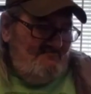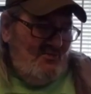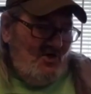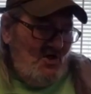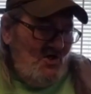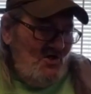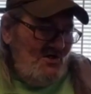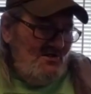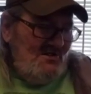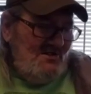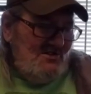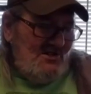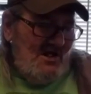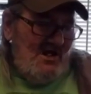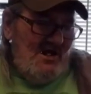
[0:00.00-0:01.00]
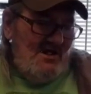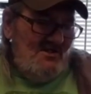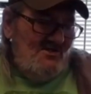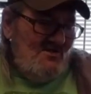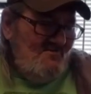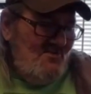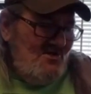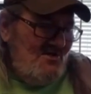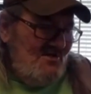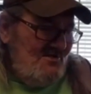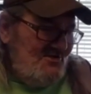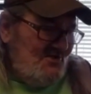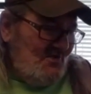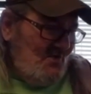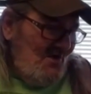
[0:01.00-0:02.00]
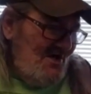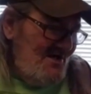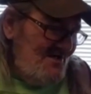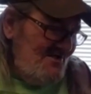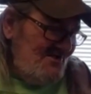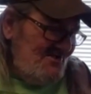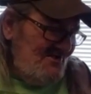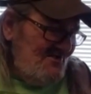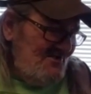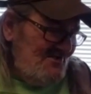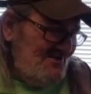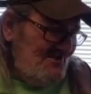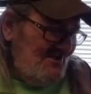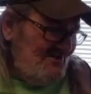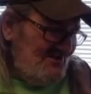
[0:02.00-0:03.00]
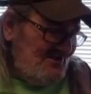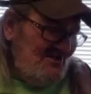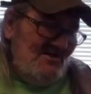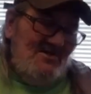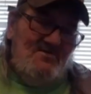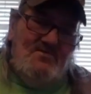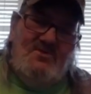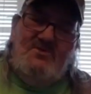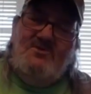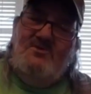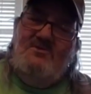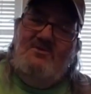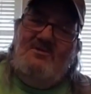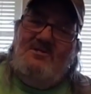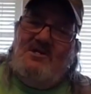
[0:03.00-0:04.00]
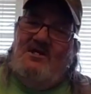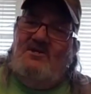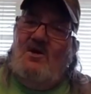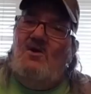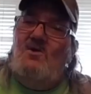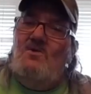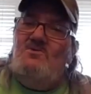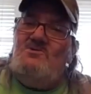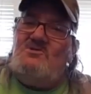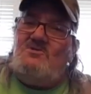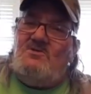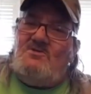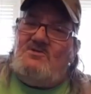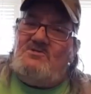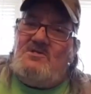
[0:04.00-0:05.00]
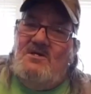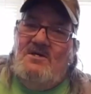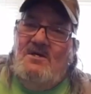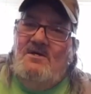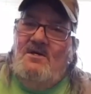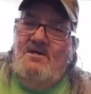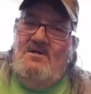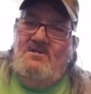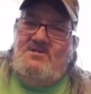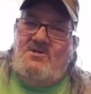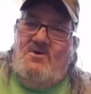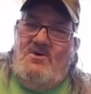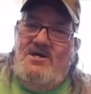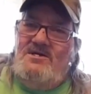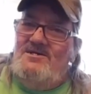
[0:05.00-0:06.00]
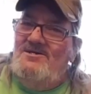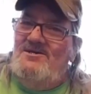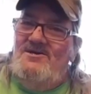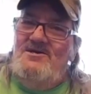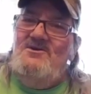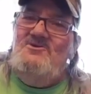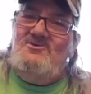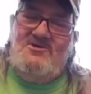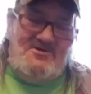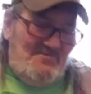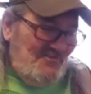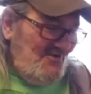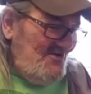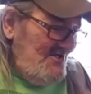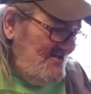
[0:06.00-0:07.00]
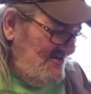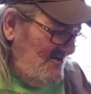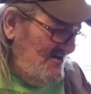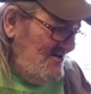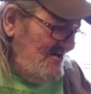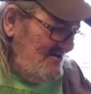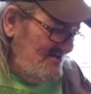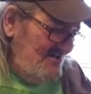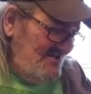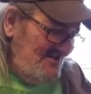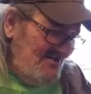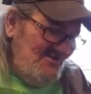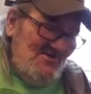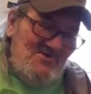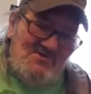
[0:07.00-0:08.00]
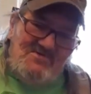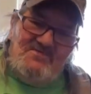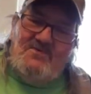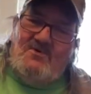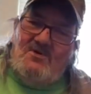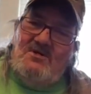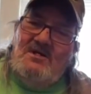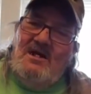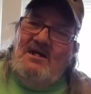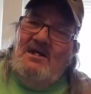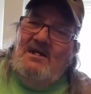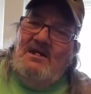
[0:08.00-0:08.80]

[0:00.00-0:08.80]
burns, eczema, psoriasis, skin wounds, and ulcers. So echinacea is pretty darn uh, useful.